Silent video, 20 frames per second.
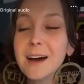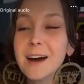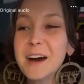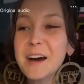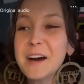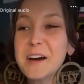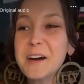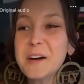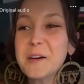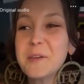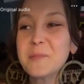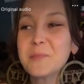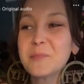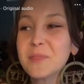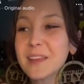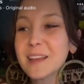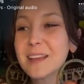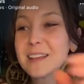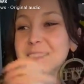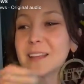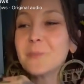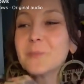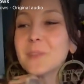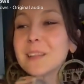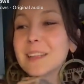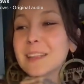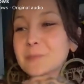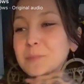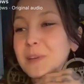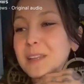
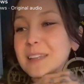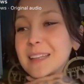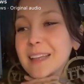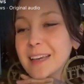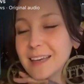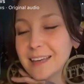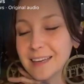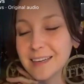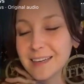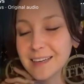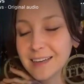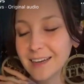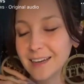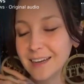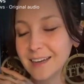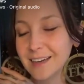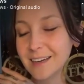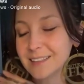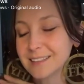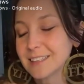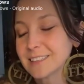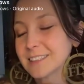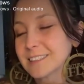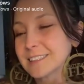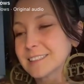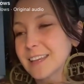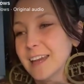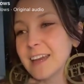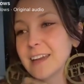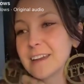Something that's been like such a
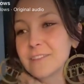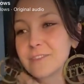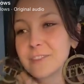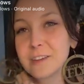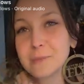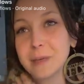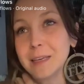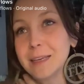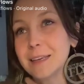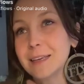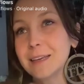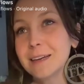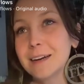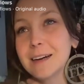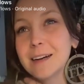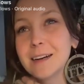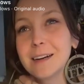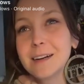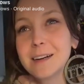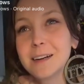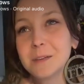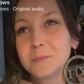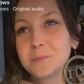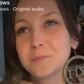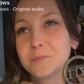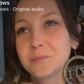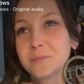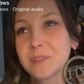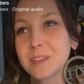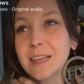saying for me
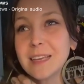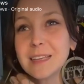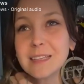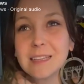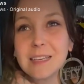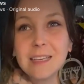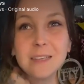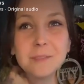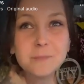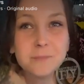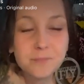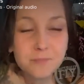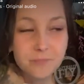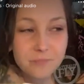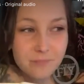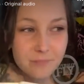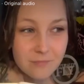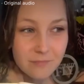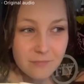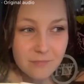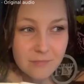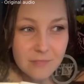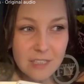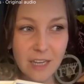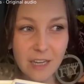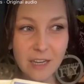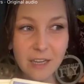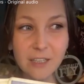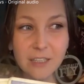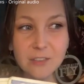lately,
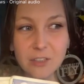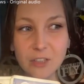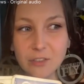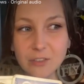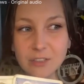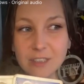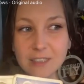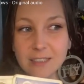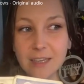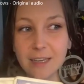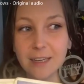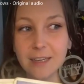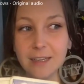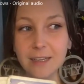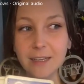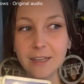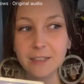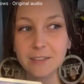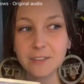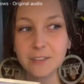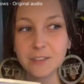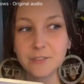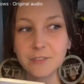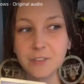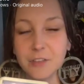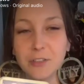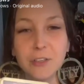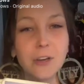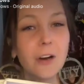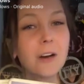I heard Doechii say it in an
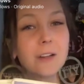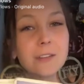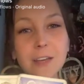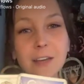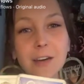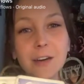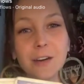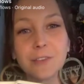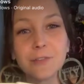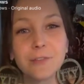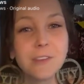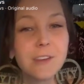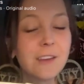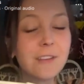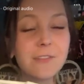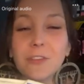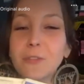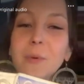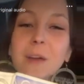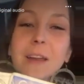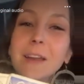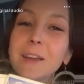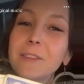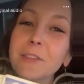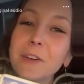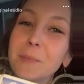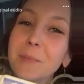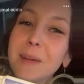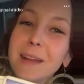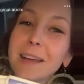interview, and you all know, if you've been here
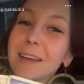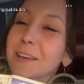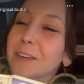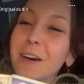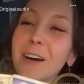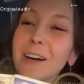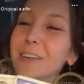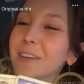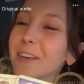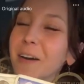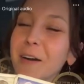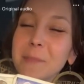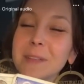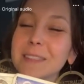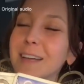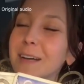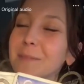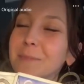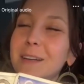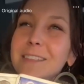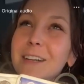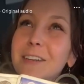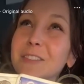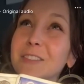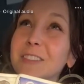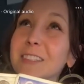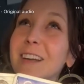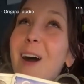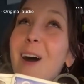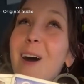for a minute, you all know I be talking about
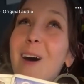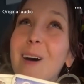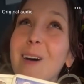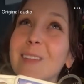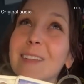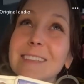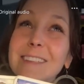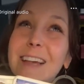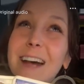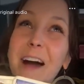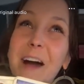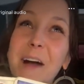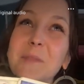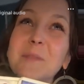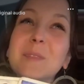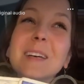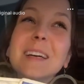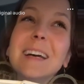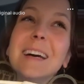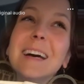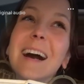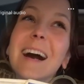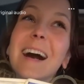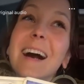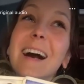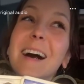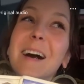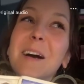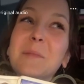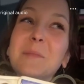Doechii all the time.
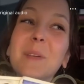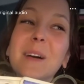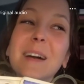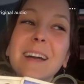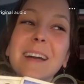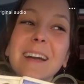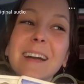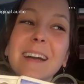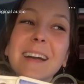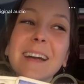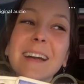But